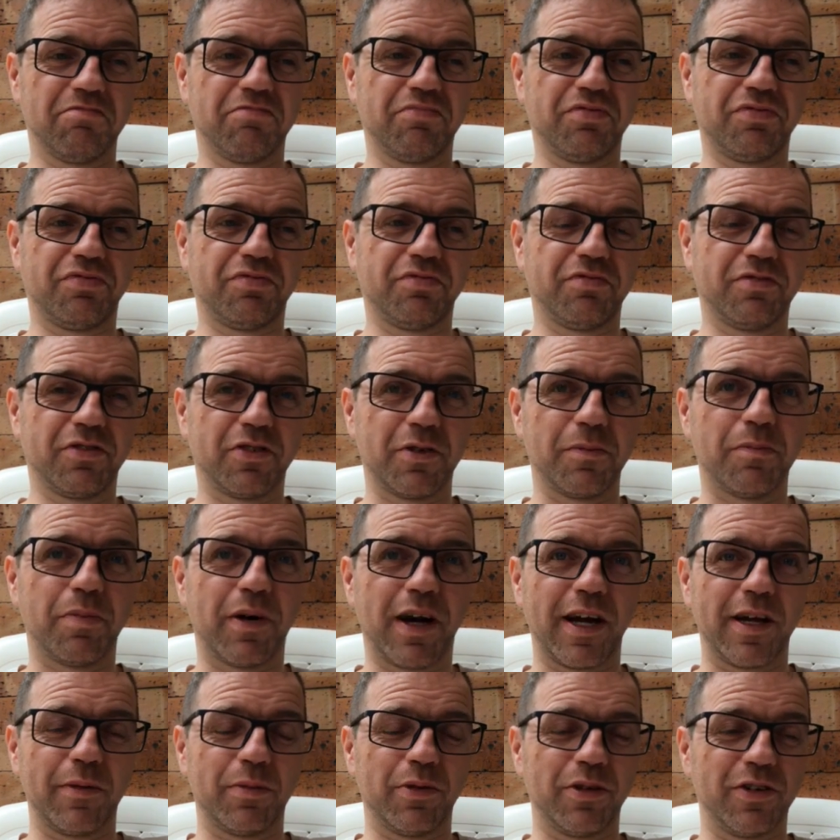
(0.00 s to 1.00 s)
The
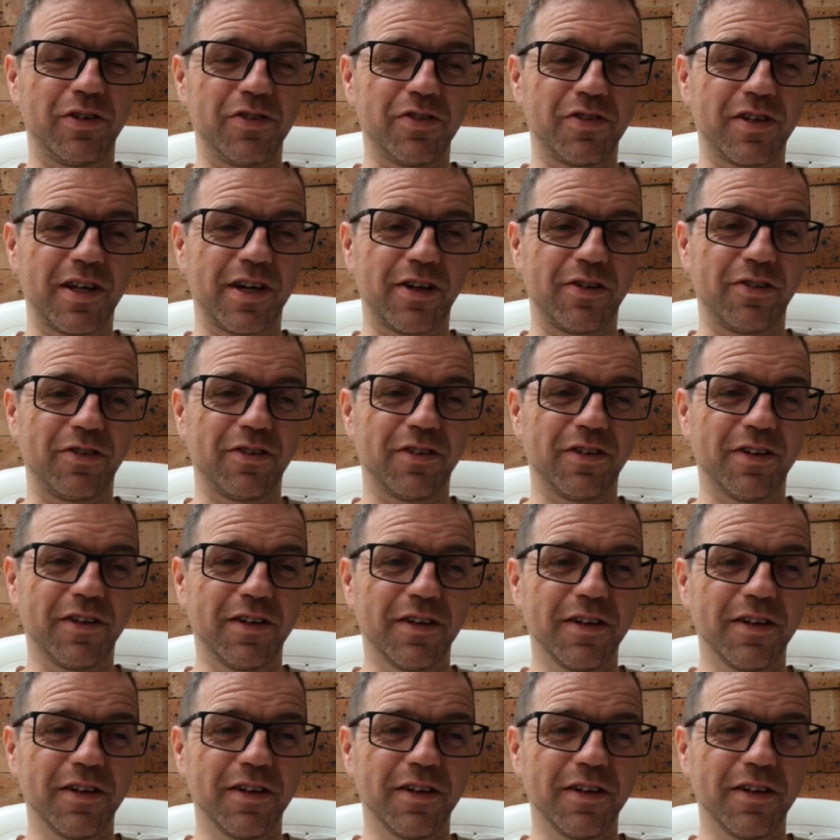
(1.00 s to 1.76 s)
Bible is now